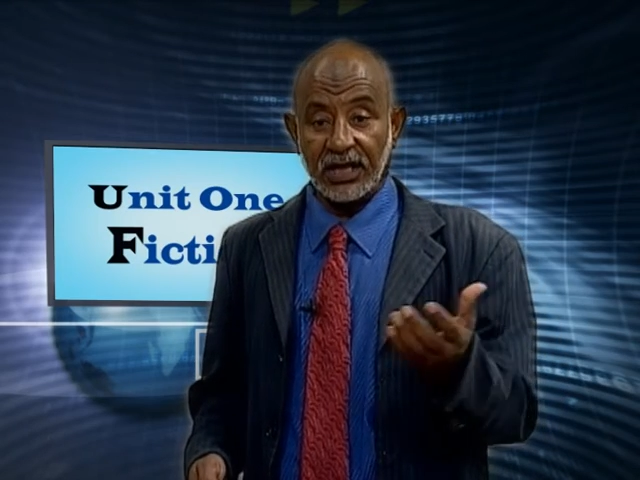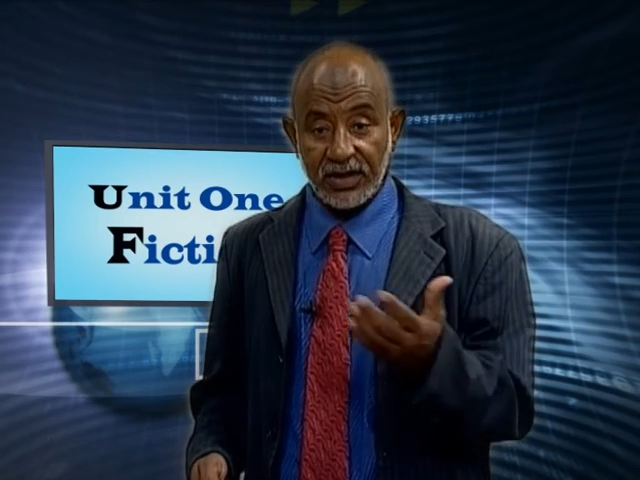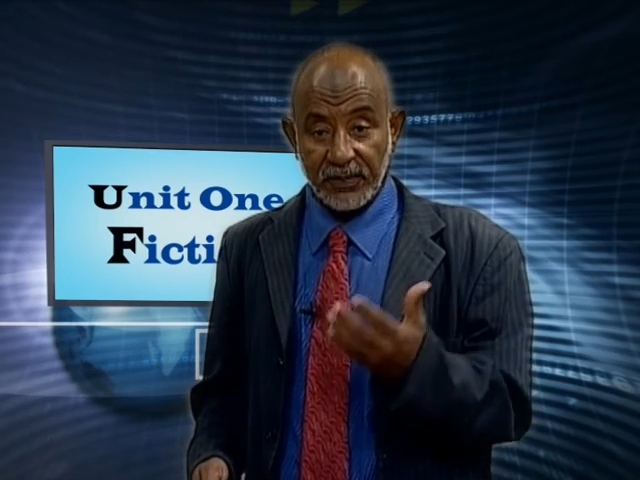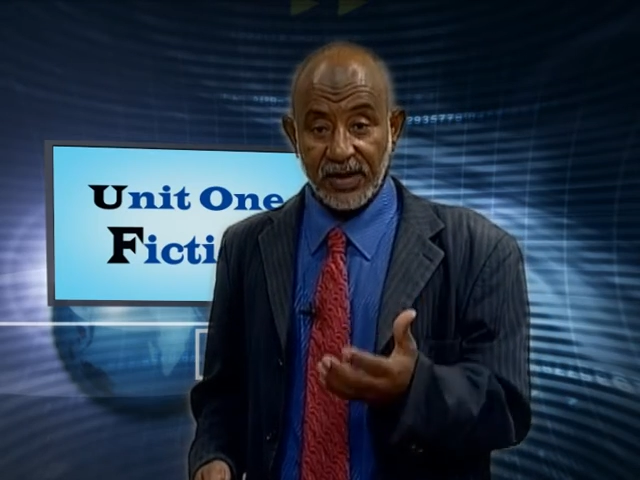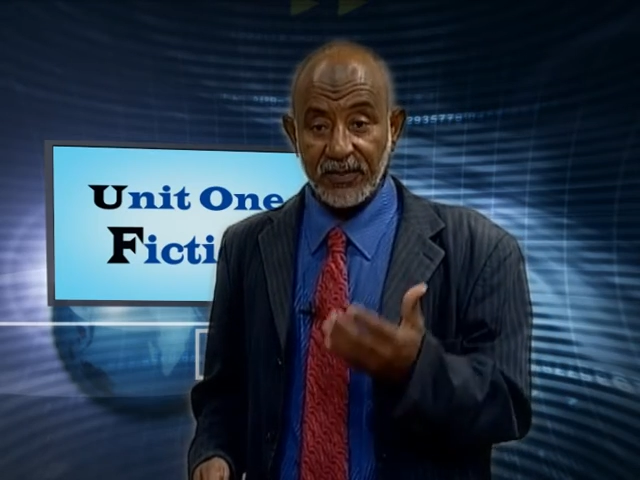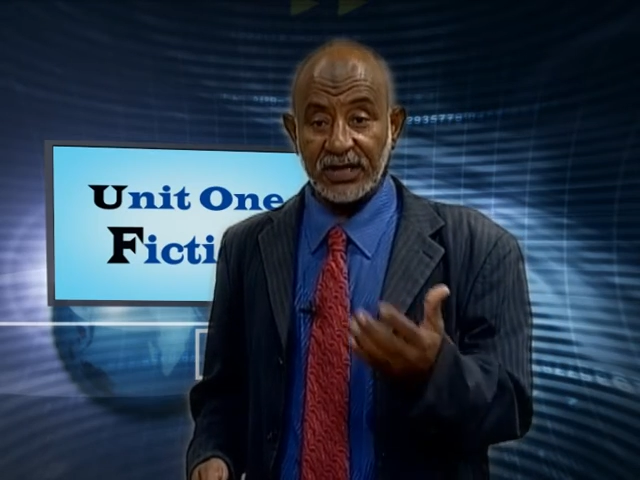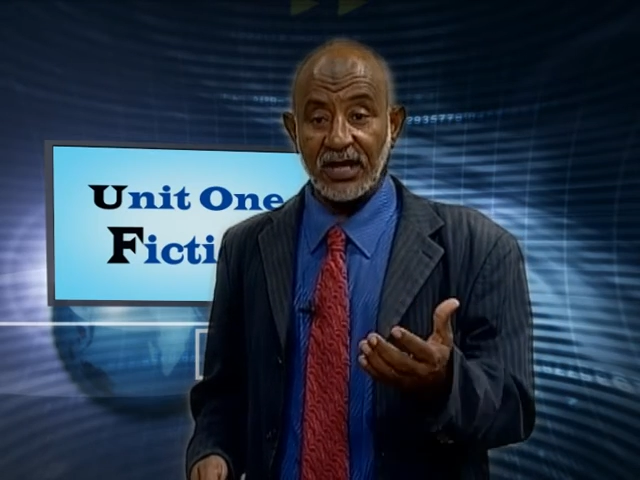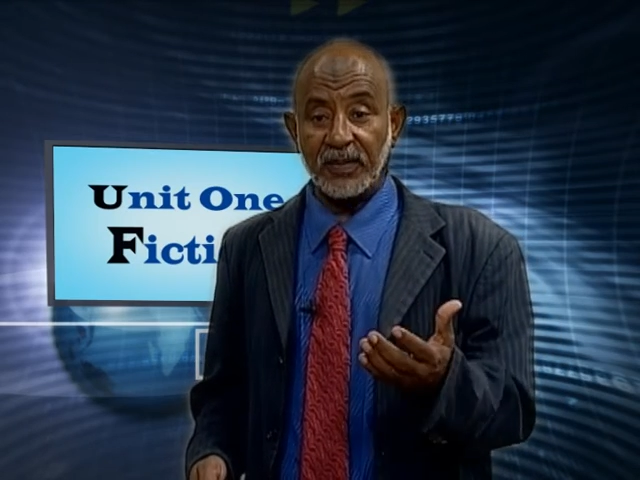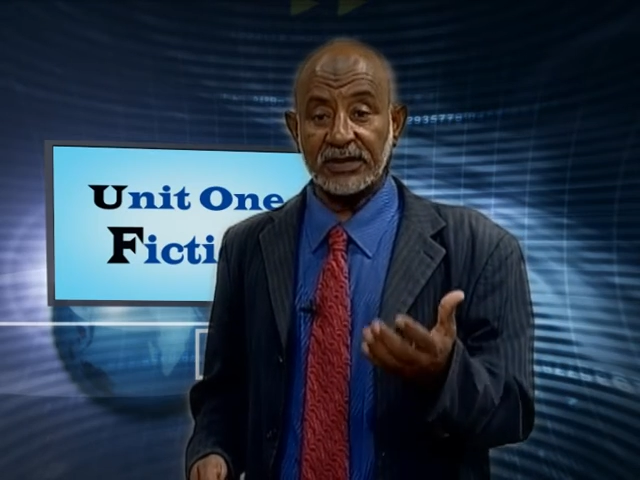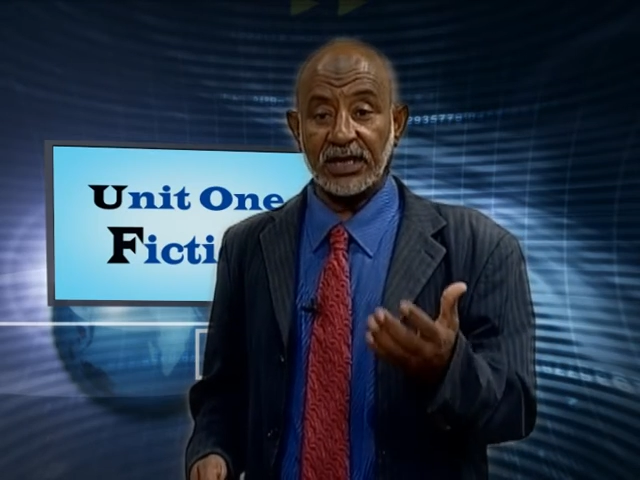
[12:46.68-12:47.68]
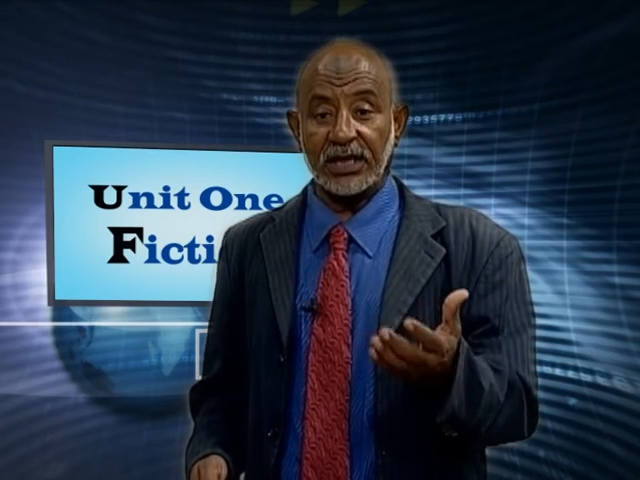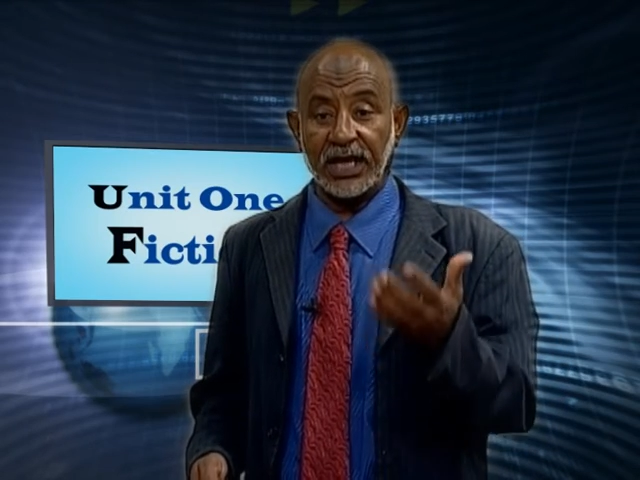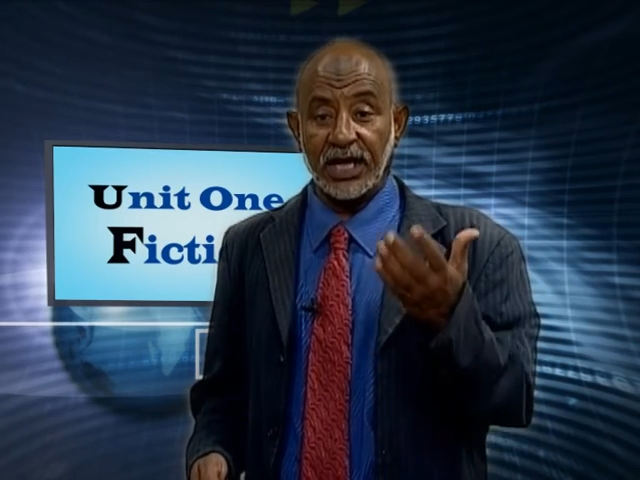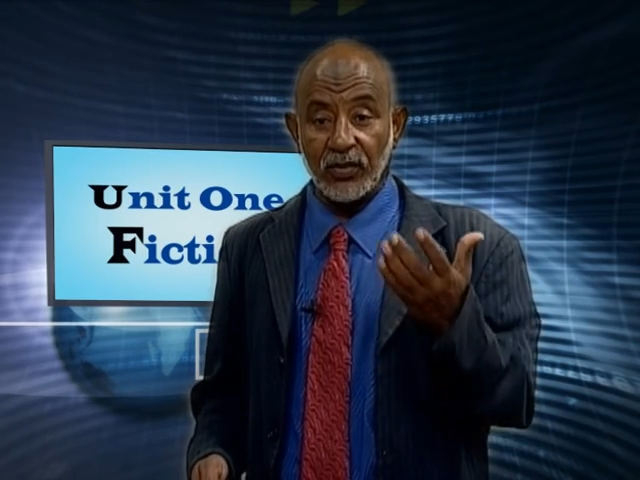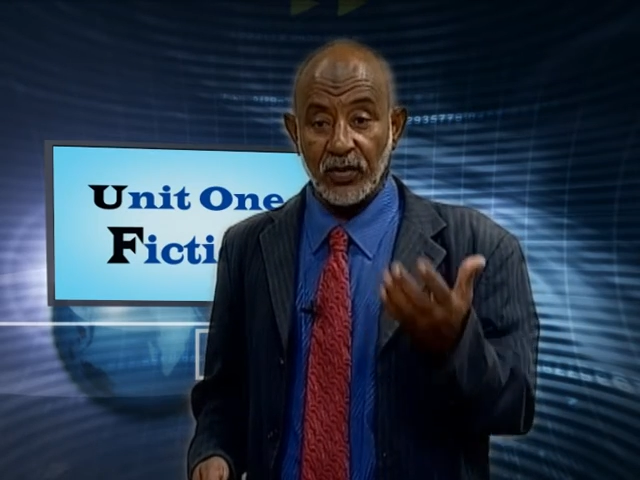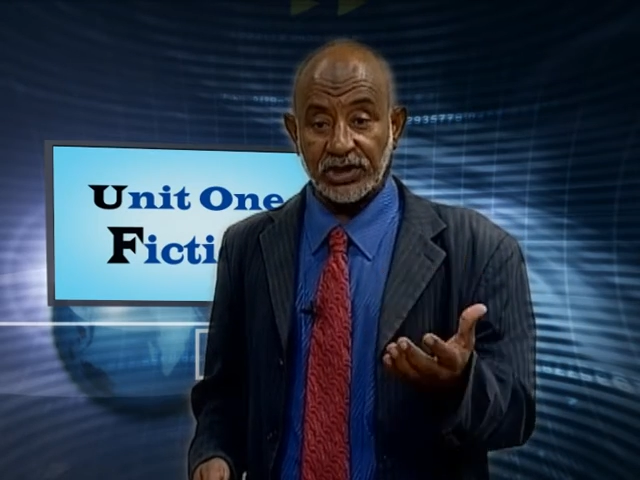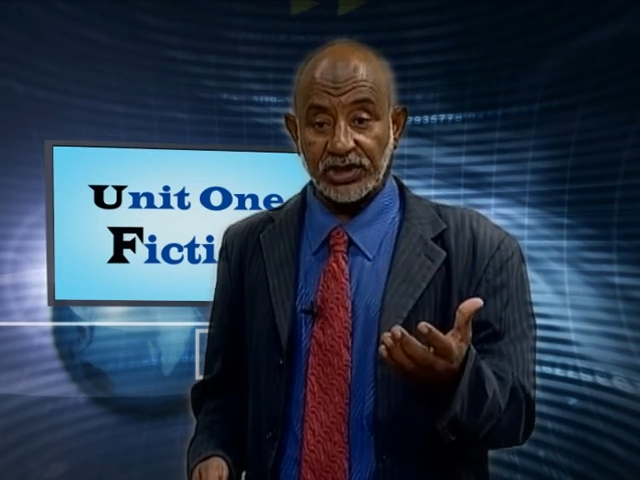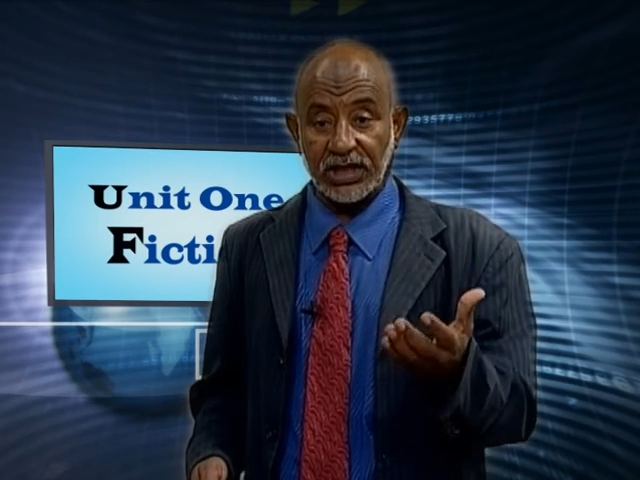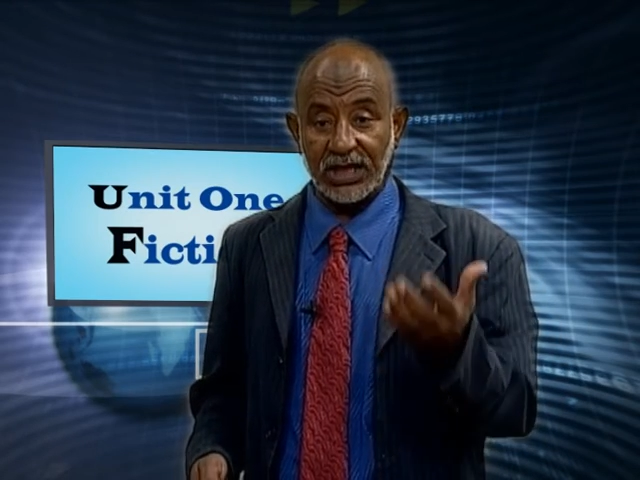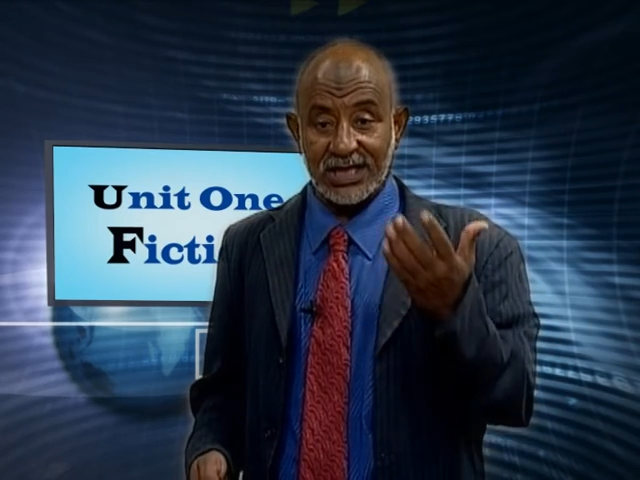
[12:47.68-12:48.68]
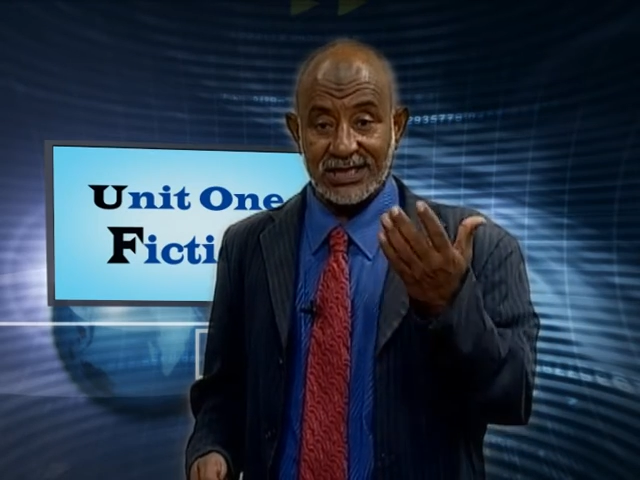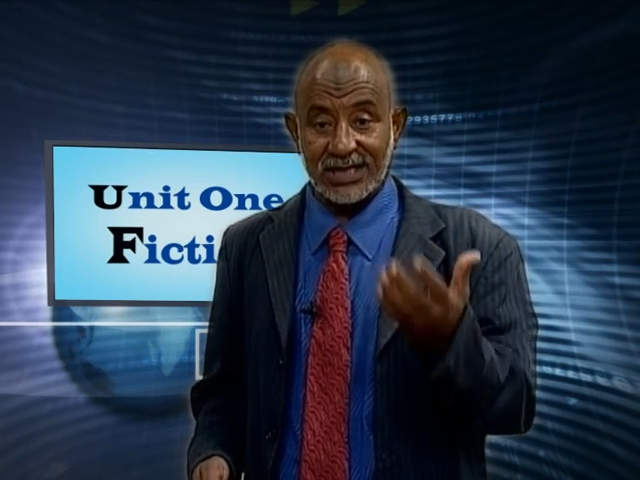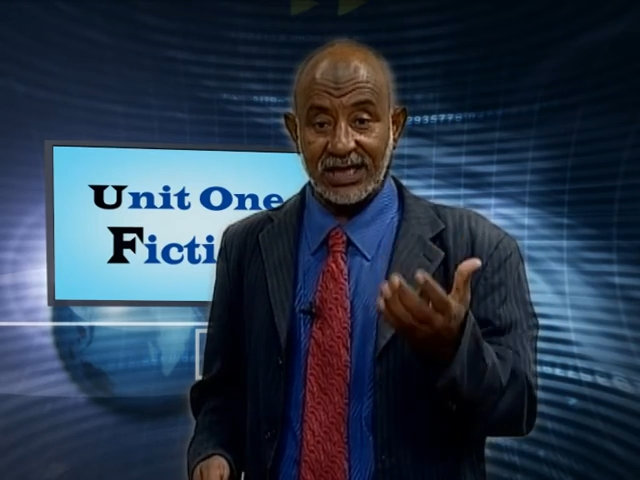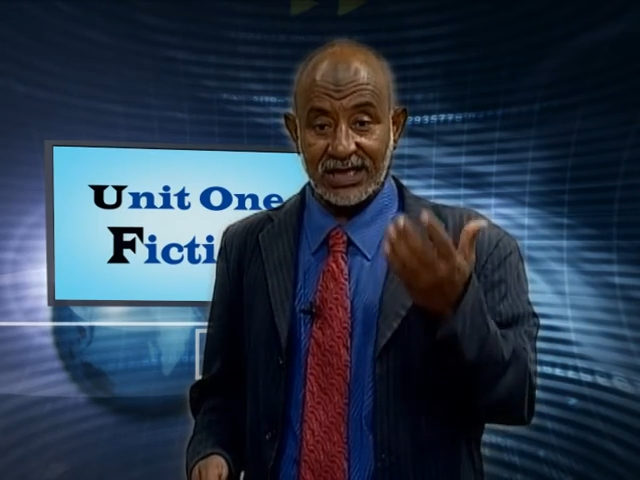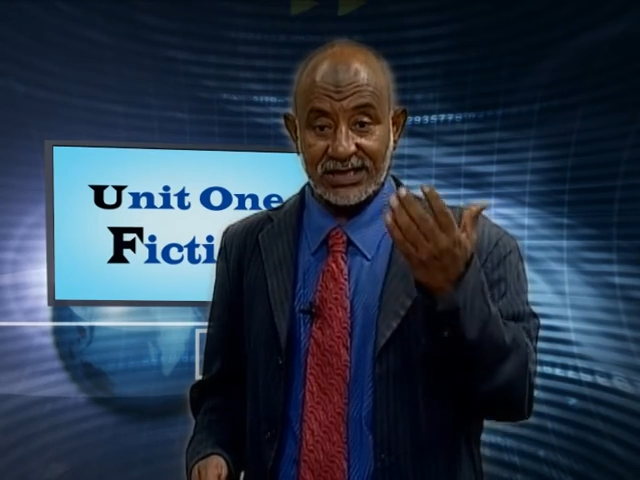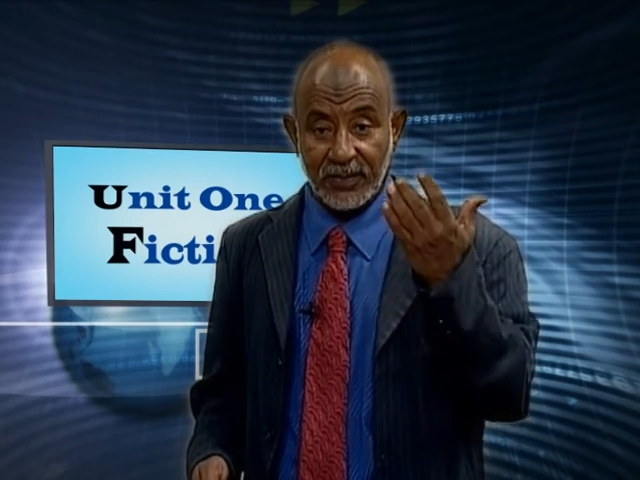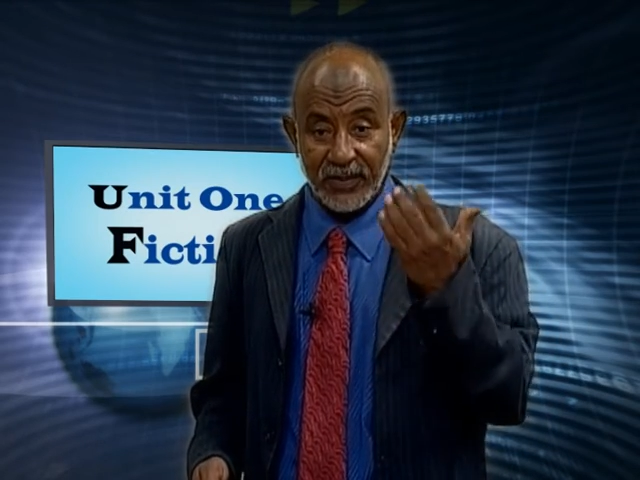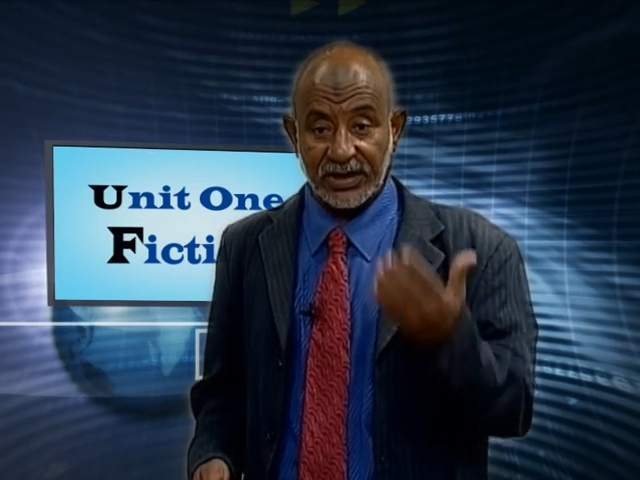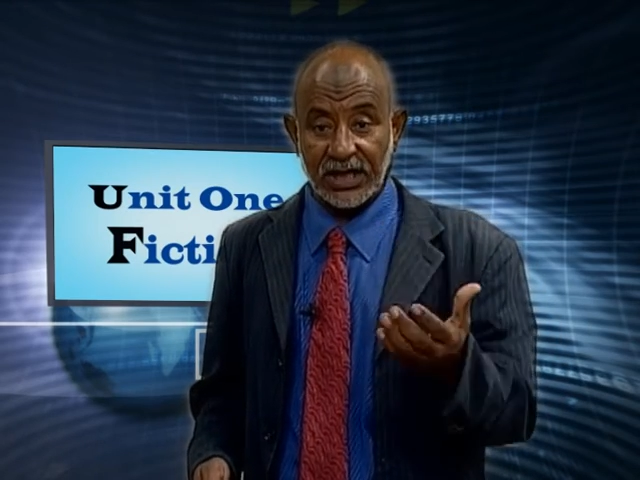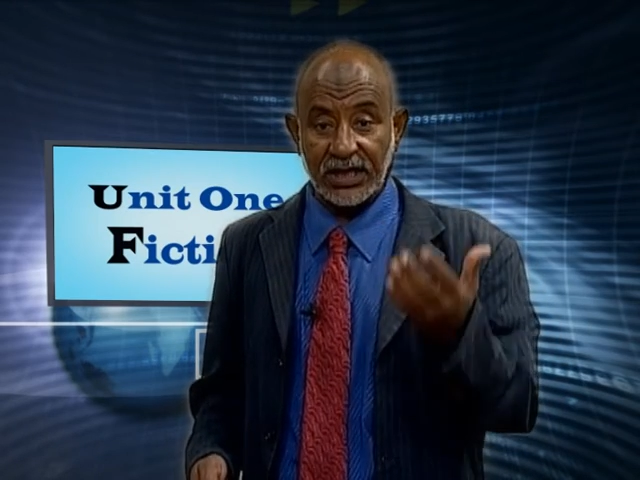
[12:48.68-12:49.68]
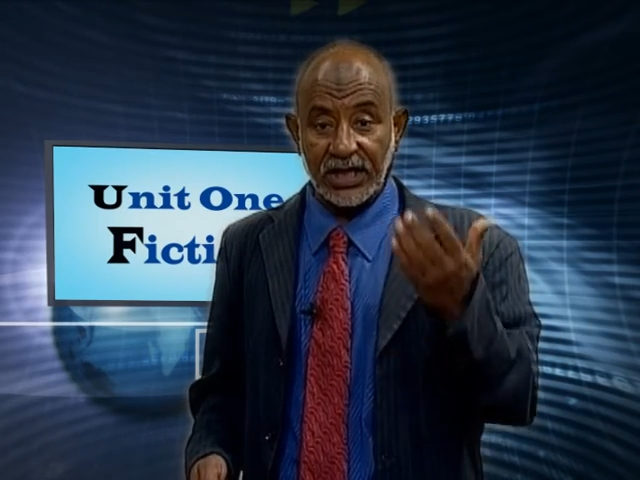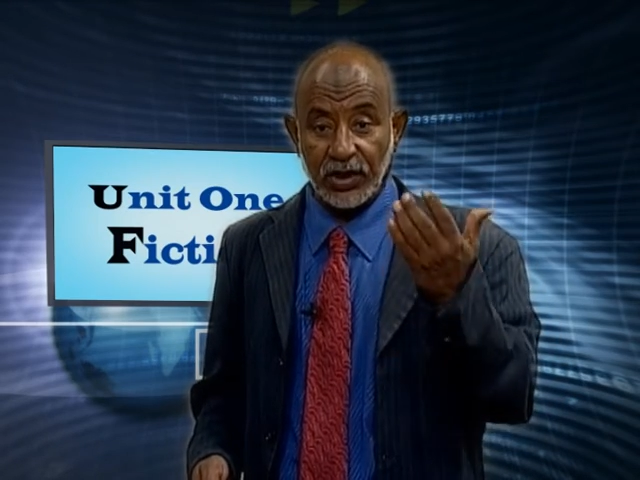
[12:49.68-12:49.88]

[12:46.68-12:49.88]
The pyramidal pattern in which is the middle,